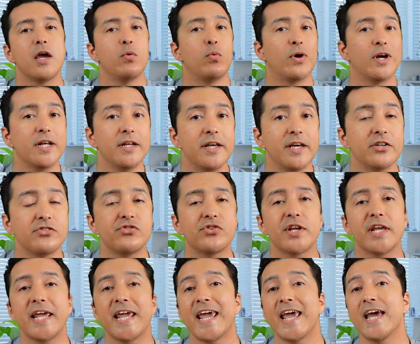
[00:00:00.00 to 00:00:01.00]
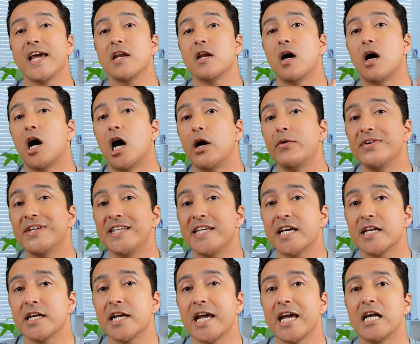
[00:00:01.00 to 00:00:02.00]
and what it is and how it
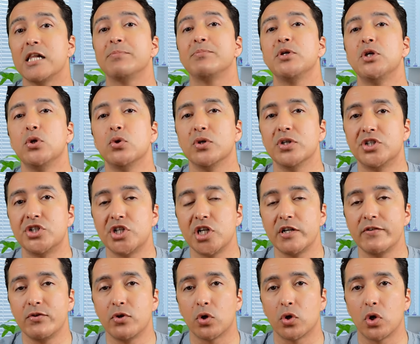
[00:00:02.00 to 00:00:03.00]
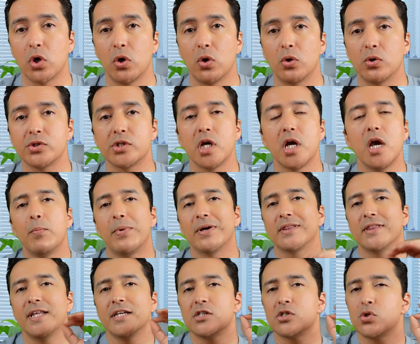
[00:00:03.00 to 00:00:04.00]
can help you achieve your goals.
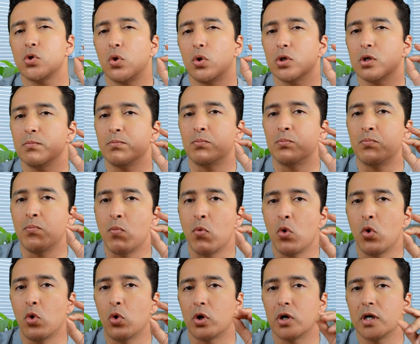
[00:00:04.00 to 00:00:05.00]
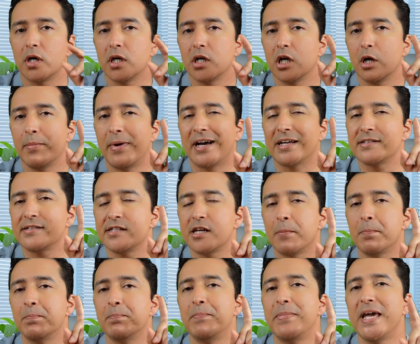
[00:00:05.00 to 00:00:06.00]
But let's talk more about
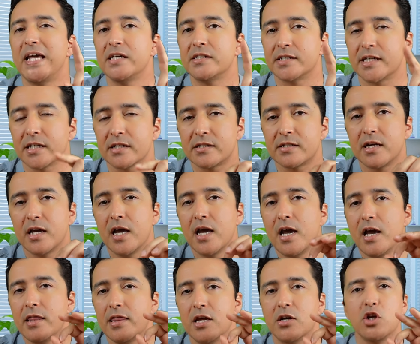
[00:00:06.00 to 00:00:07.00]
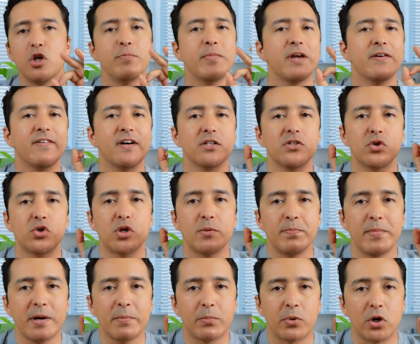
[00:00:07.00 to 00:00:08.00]
some basics that you may want to
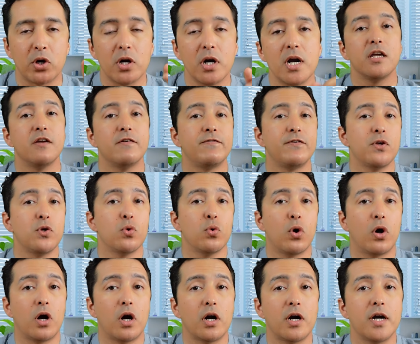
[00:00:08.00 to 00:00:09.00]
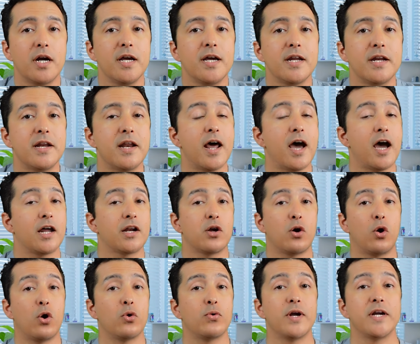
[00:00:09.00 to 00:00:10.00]
remember if you are
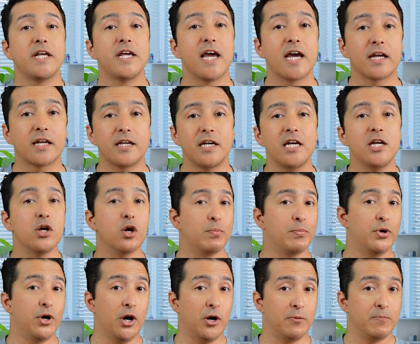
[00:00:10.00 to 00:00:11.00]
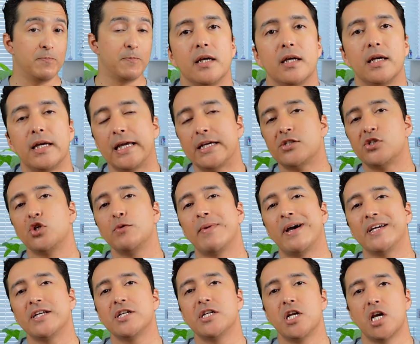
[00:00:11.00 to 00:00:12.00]
not already a keto pro. As you
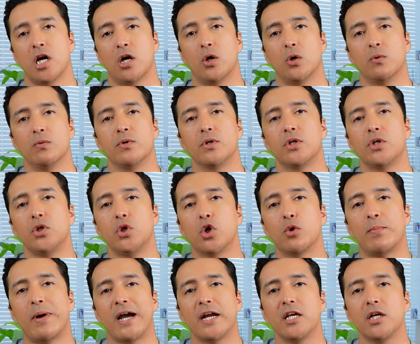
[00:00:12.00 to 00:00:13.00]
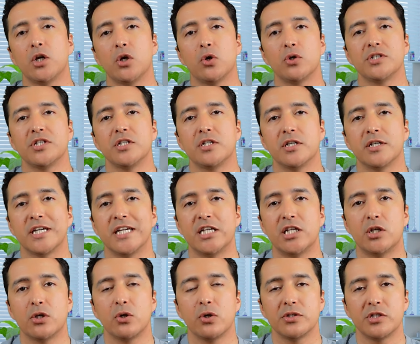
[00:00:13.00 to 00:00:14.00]
might know, your body goes into
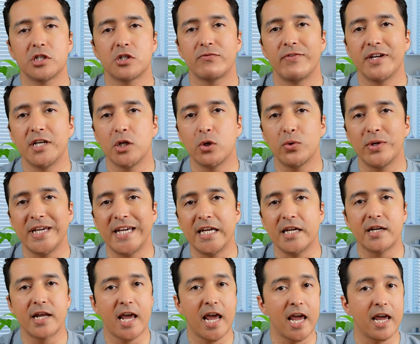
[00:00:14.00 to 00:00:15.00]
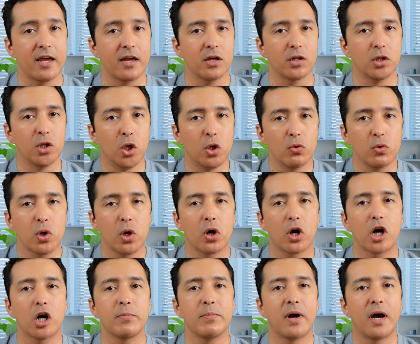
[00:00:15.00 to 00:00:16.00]
ketosis when you eat a low
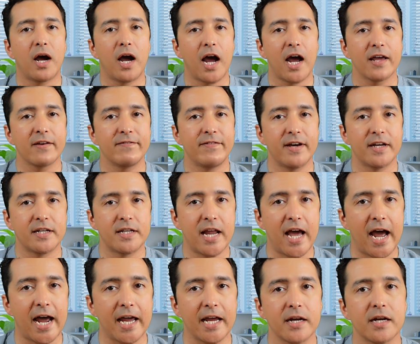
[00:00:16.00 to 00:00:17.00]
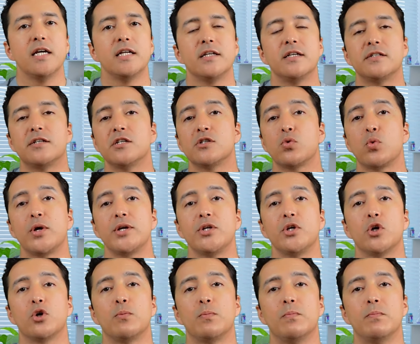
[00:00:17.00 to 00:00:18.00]
carb, high fat diet. This is when
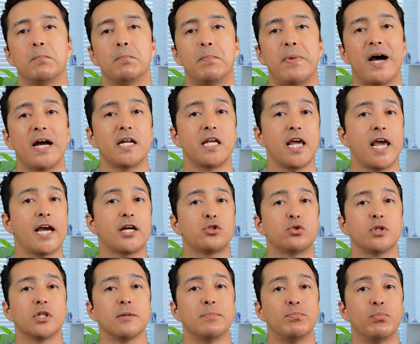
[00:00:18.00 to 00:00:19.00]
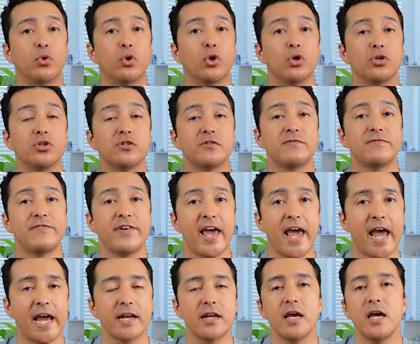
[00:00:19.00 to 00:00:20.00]
your body actually burns
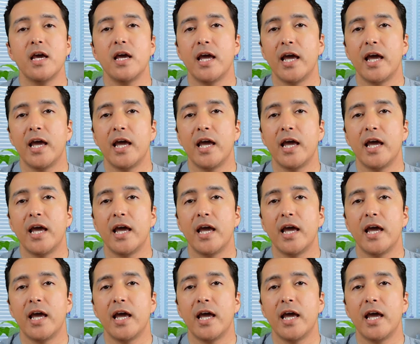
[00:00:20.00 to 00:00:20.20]
fat